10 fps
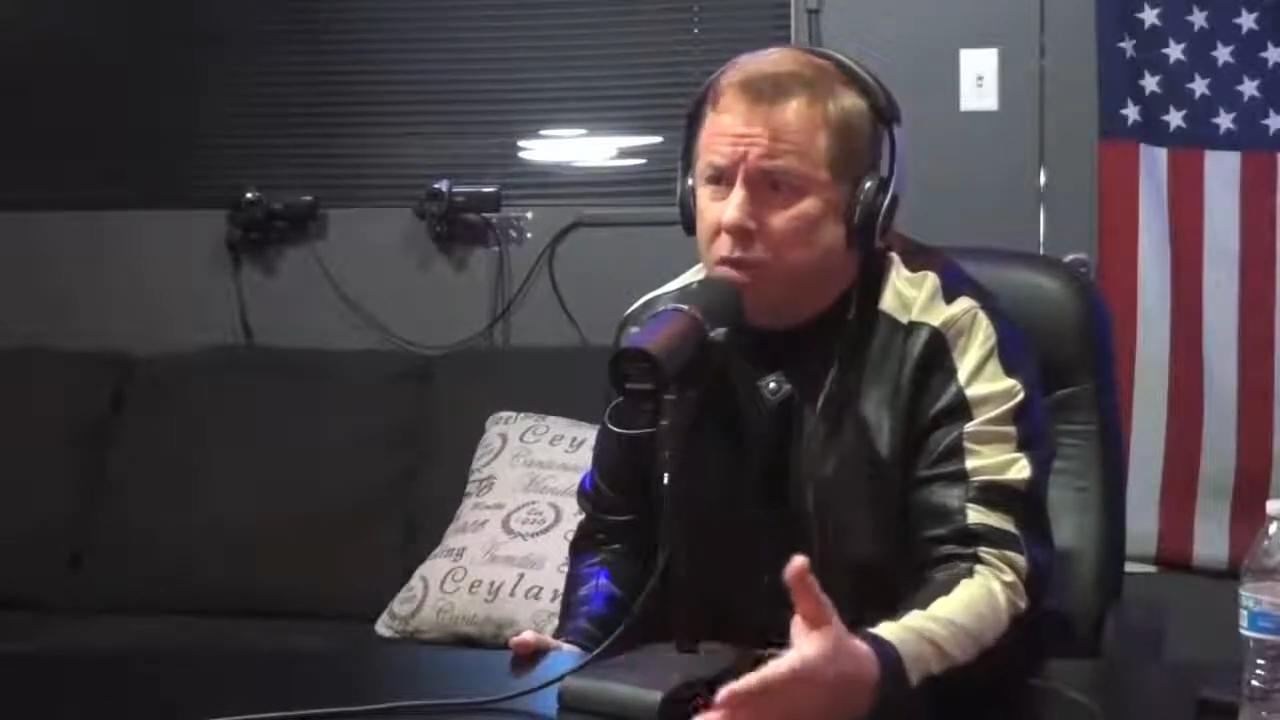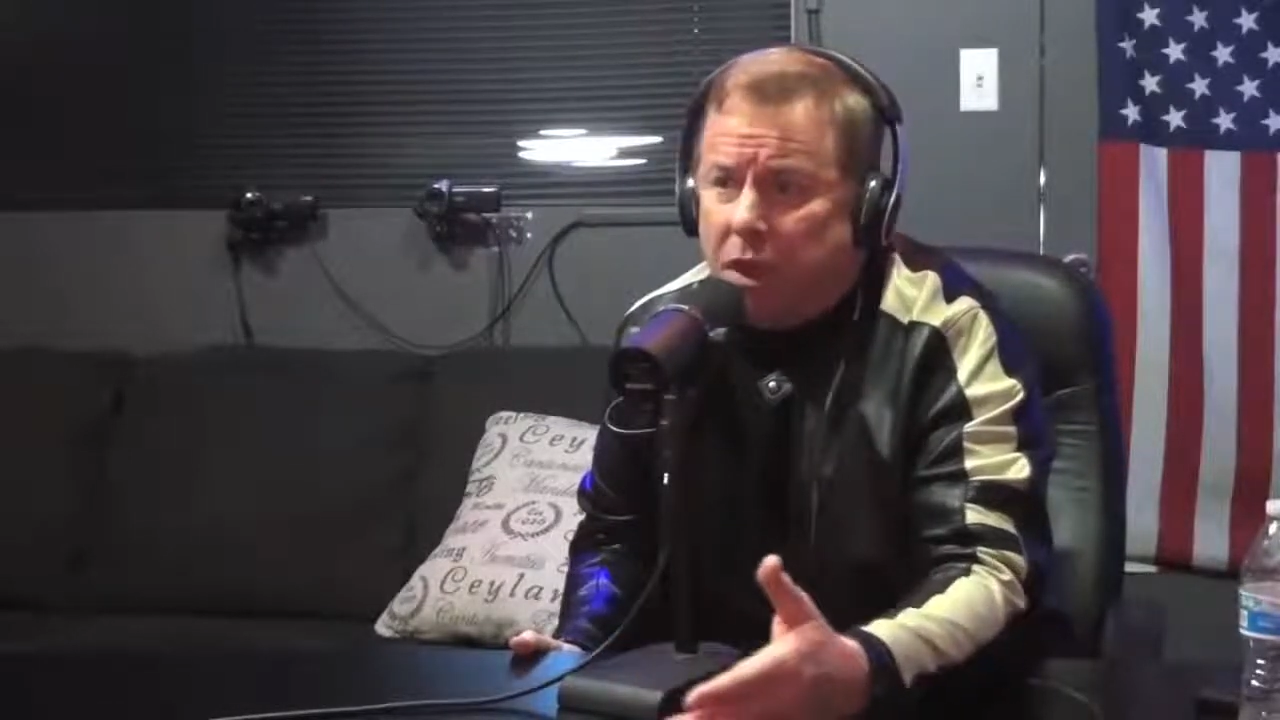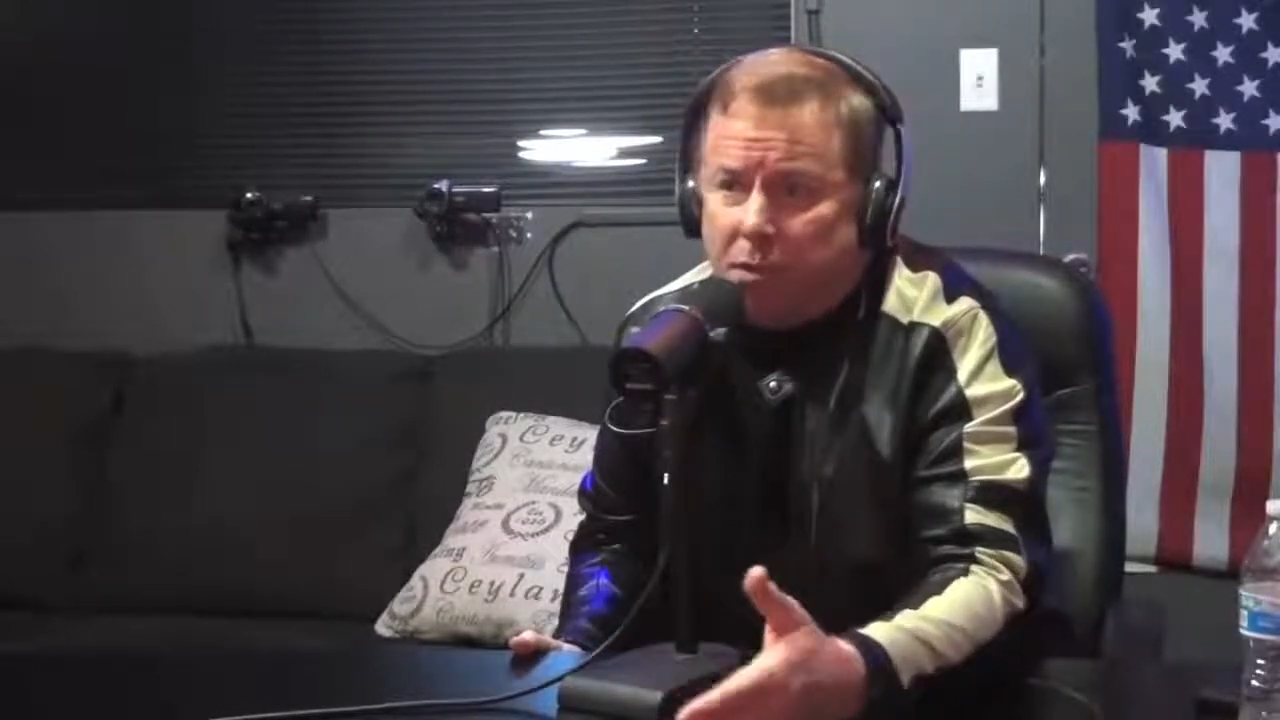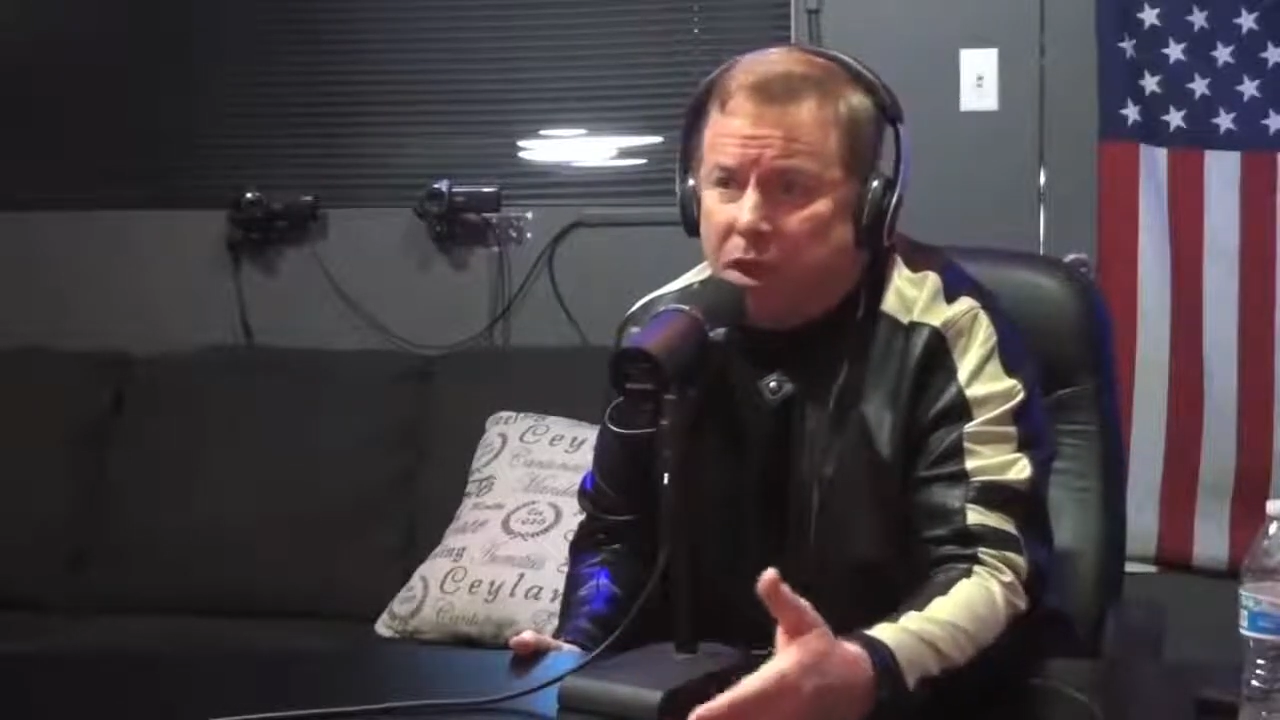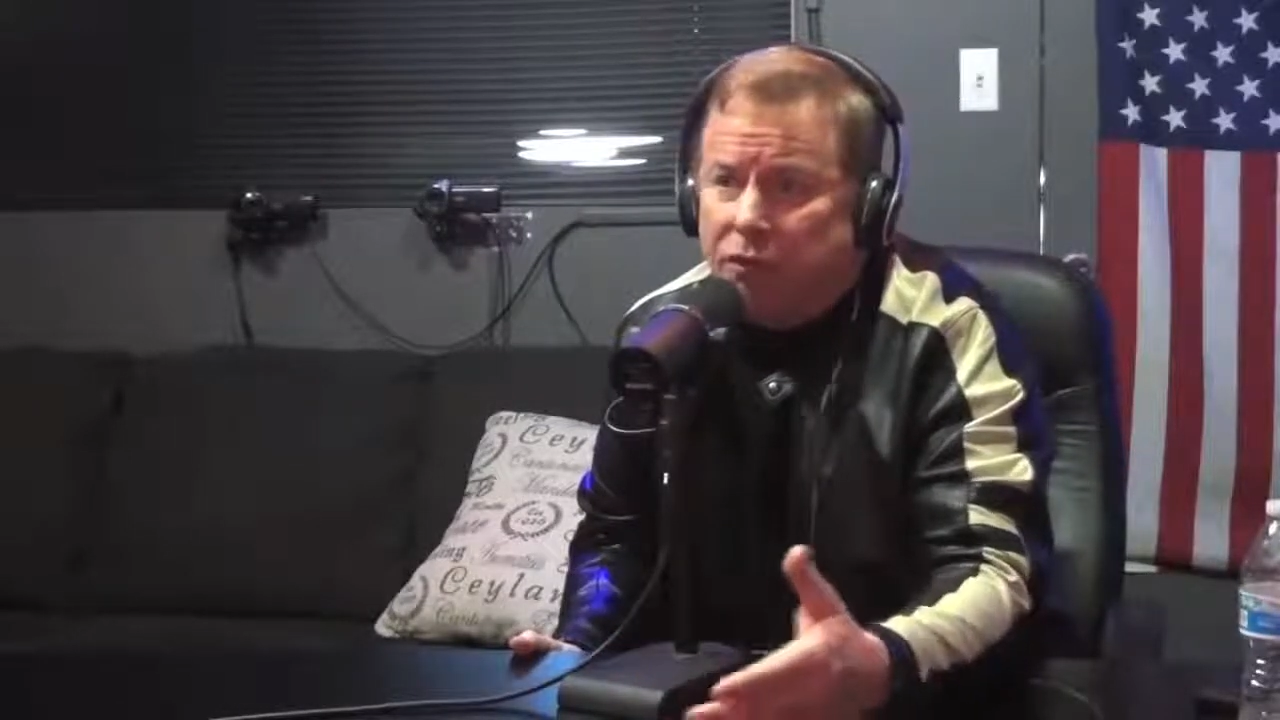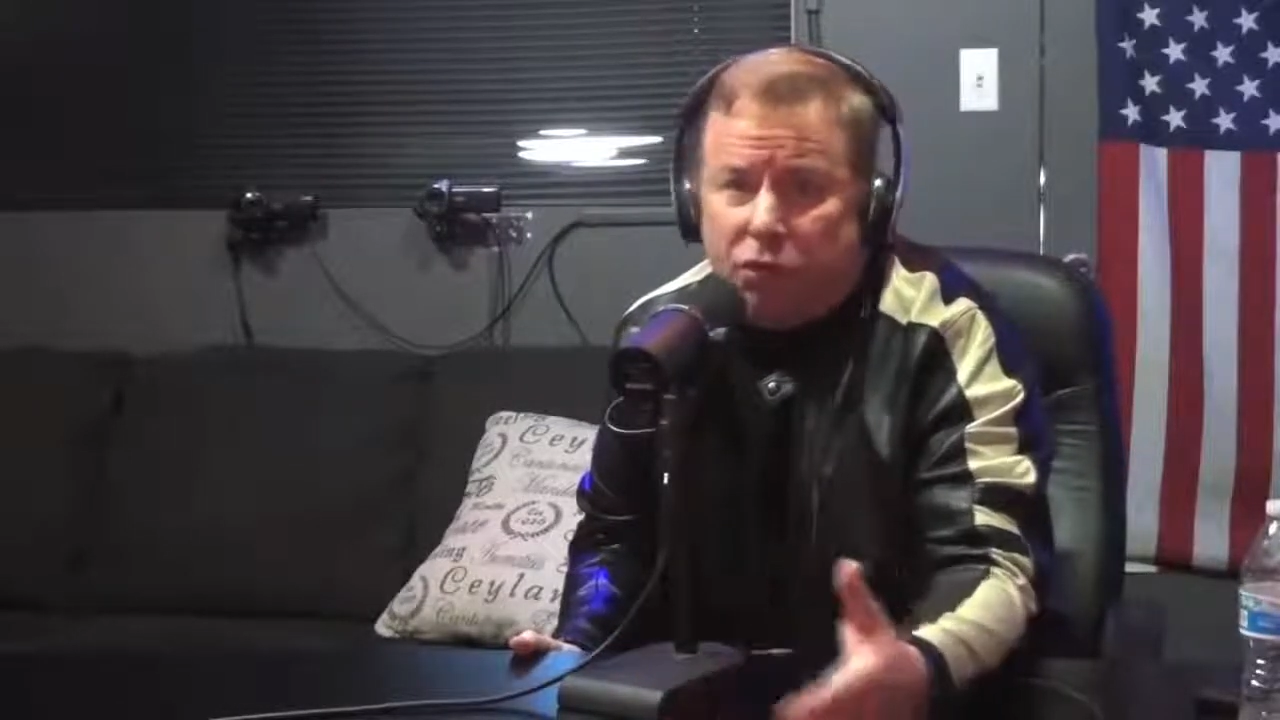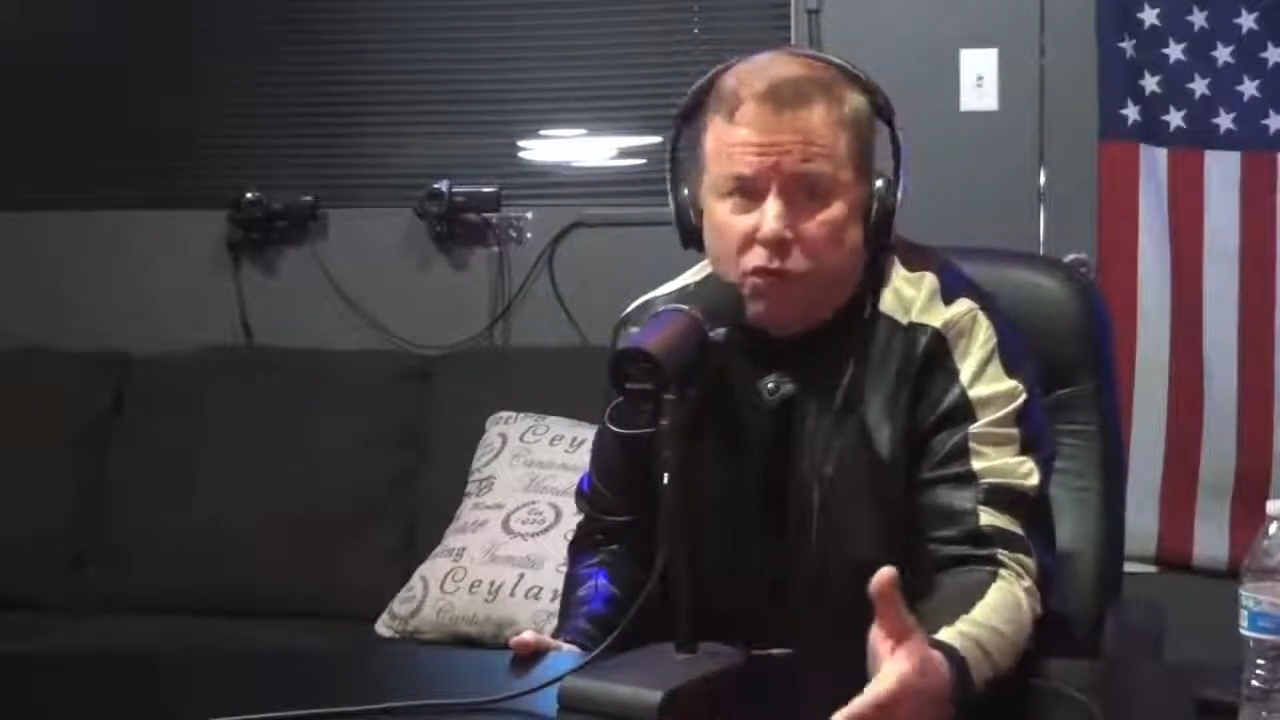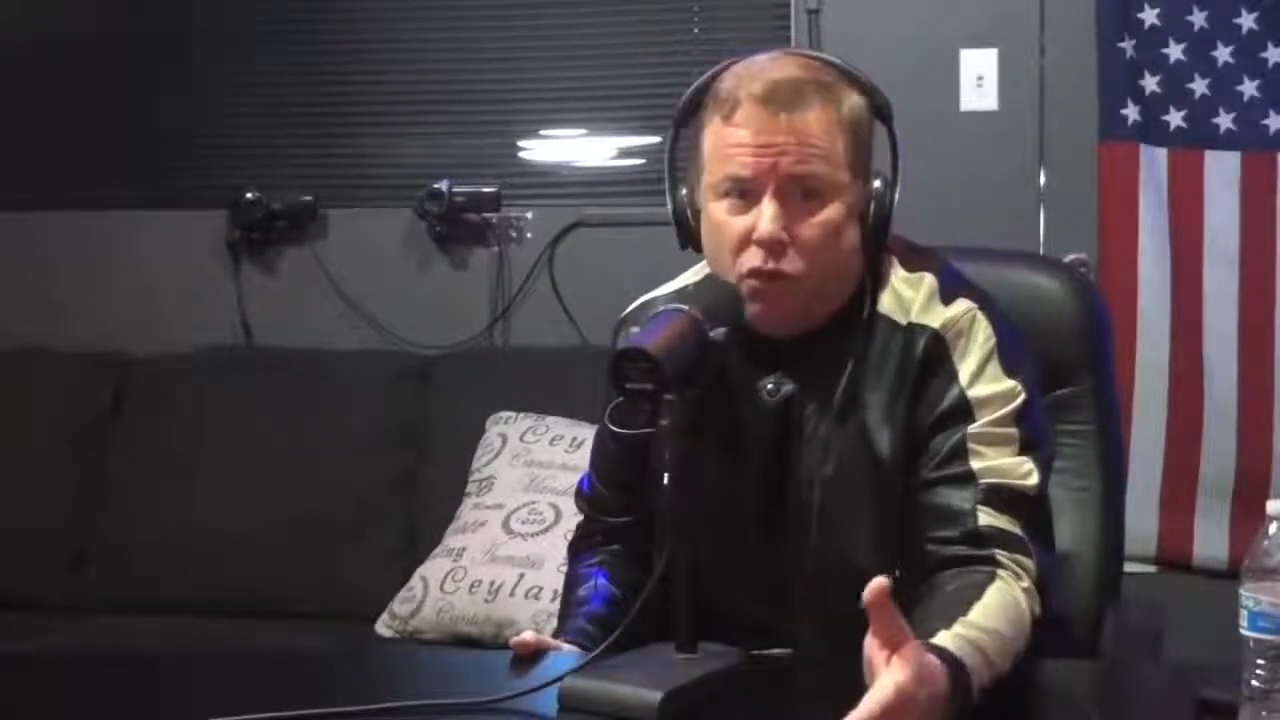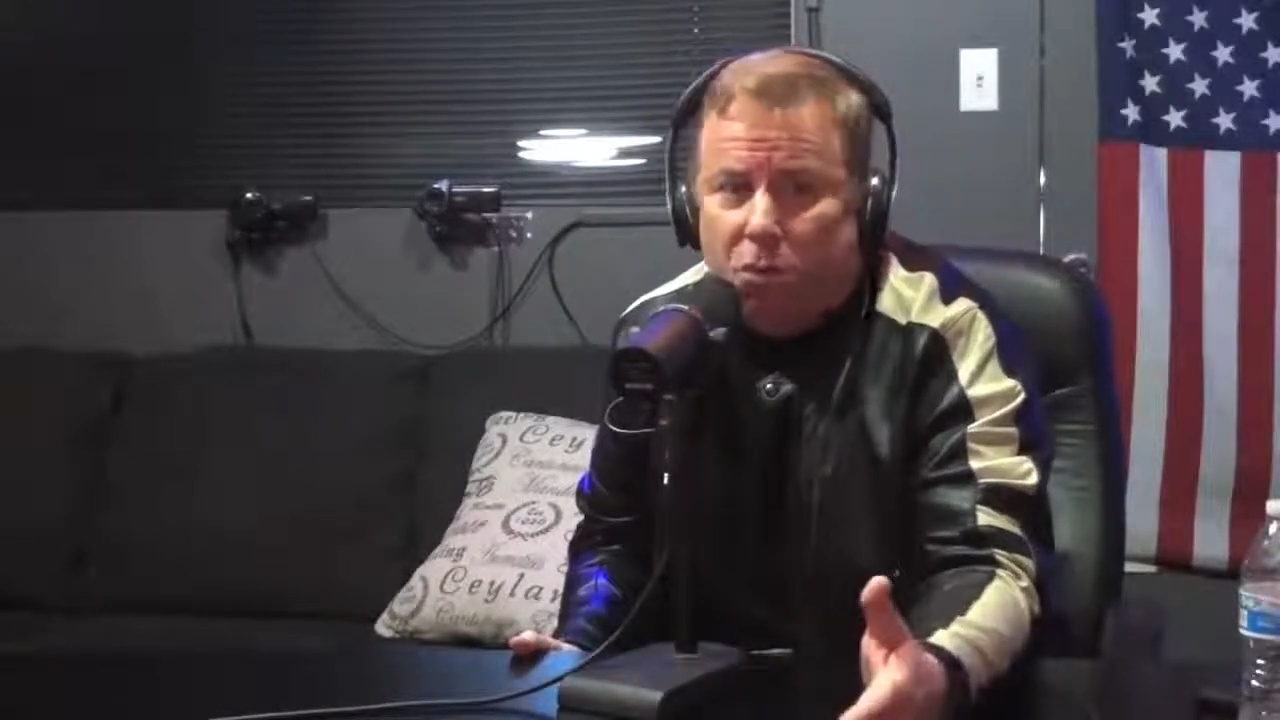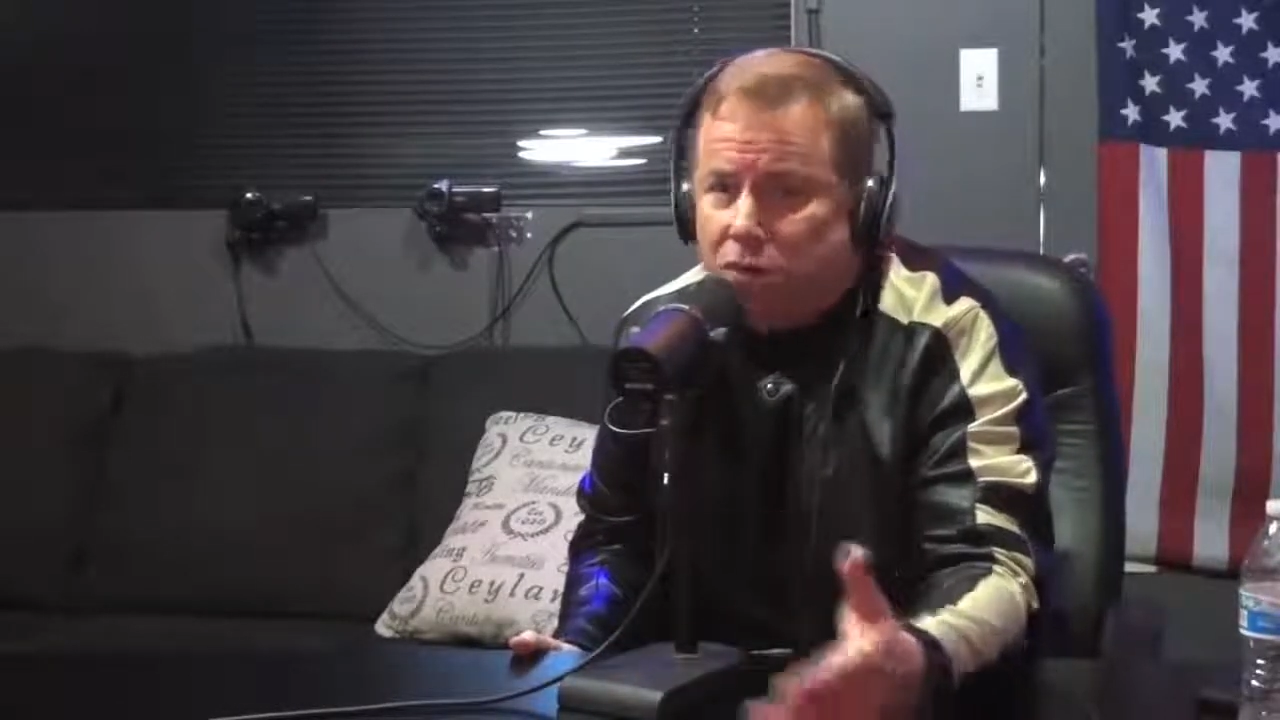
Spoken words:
they pay for a normal